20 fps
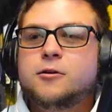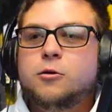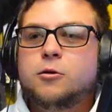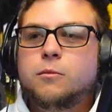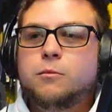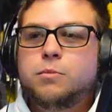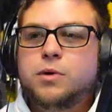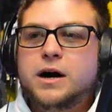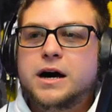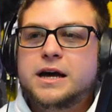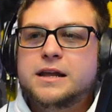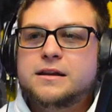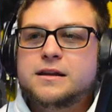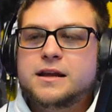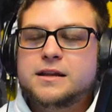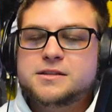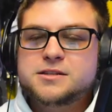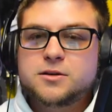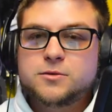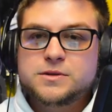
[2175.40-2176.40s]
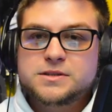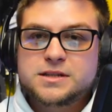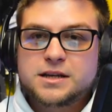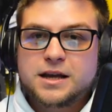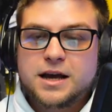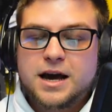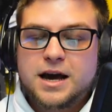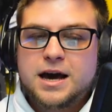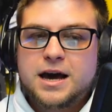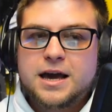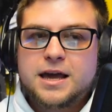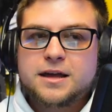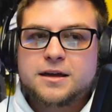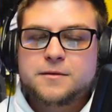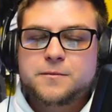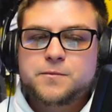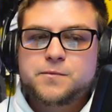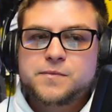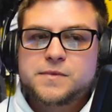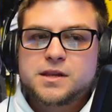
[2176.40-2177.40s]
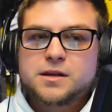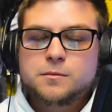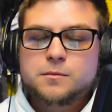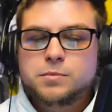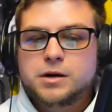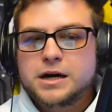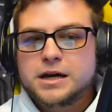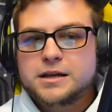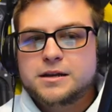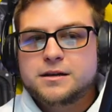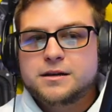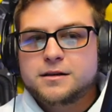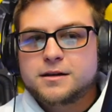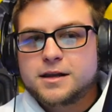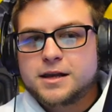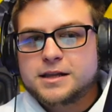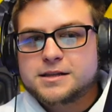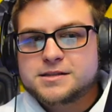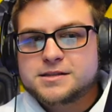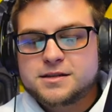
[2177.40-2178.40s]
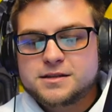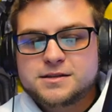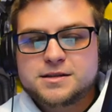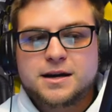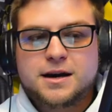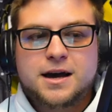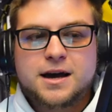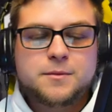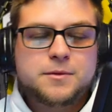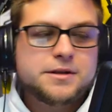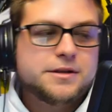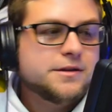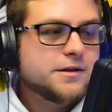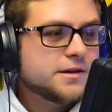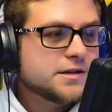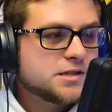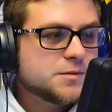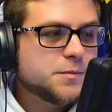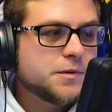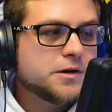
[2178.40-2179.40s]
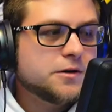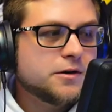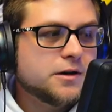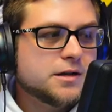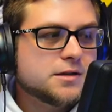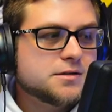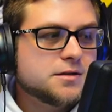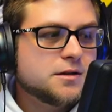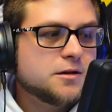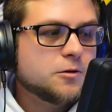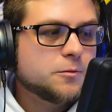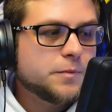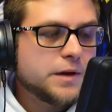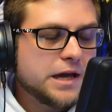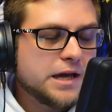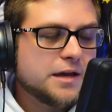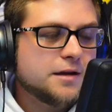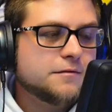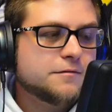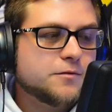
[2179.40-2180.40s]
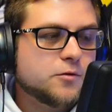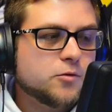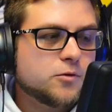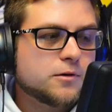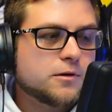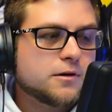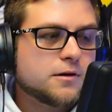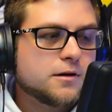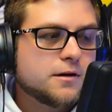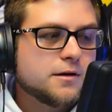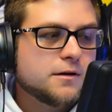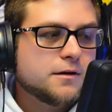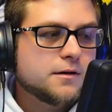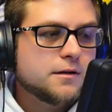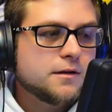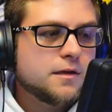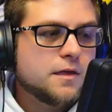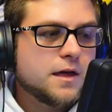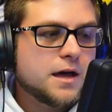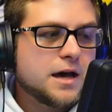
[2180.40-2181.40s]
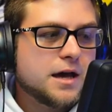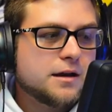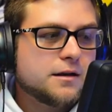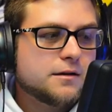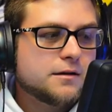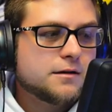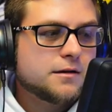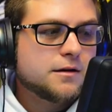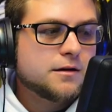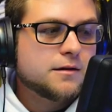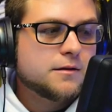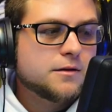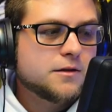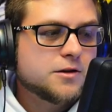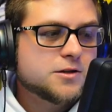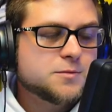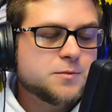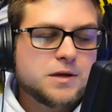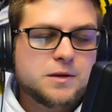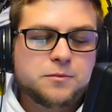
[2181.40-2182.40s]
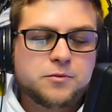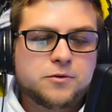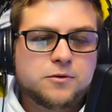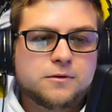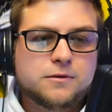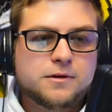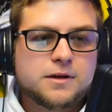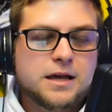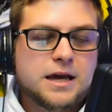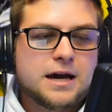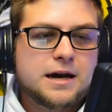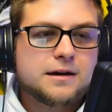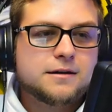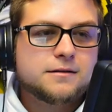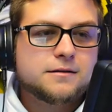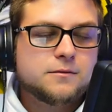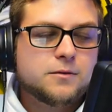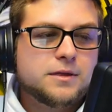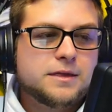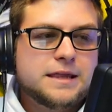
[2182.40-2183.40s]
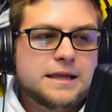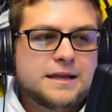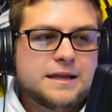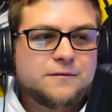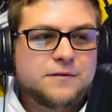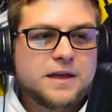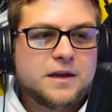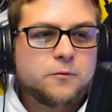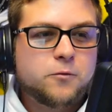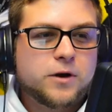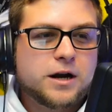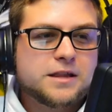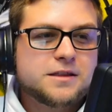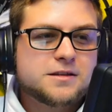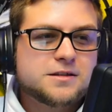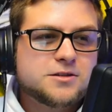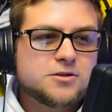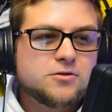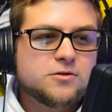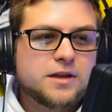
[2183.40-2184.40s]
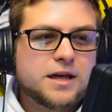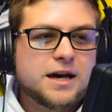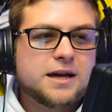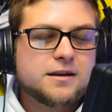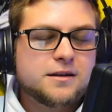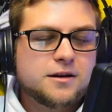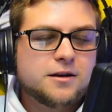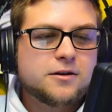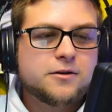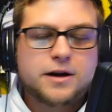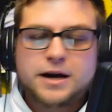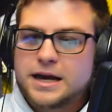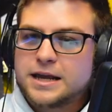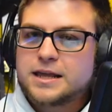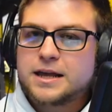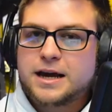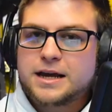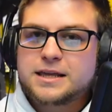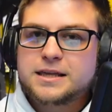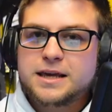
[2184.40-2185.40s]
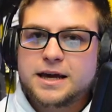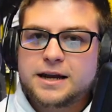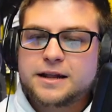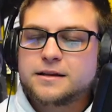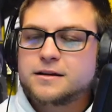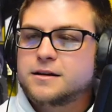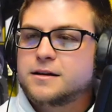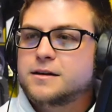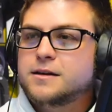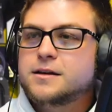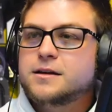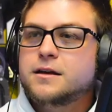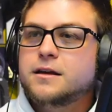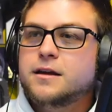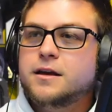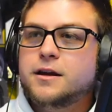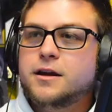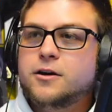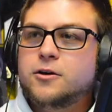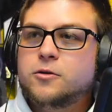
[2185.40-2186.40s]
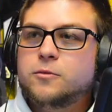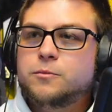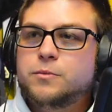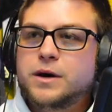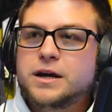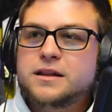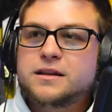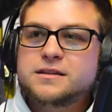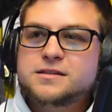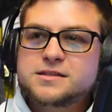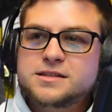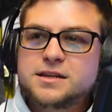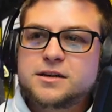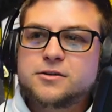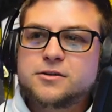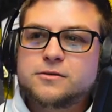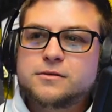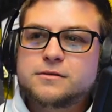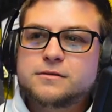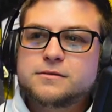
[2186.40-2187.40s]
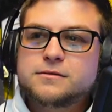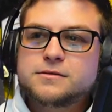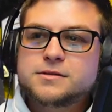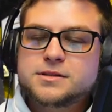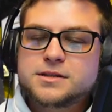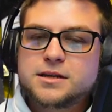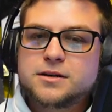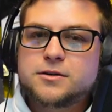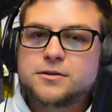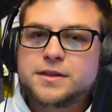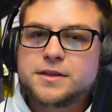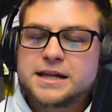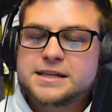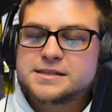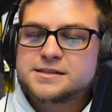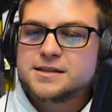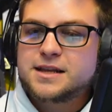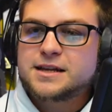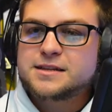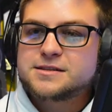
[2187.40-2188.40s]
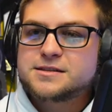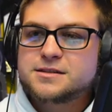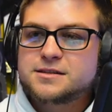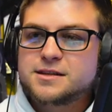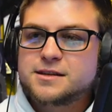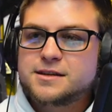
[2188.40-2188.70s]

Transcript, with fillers: but and so was the guy, but it's the time and the experience that you're paying for that those people, yeah, if they wanted to do that, you know, I, I get it, you know, but still, still, that's that's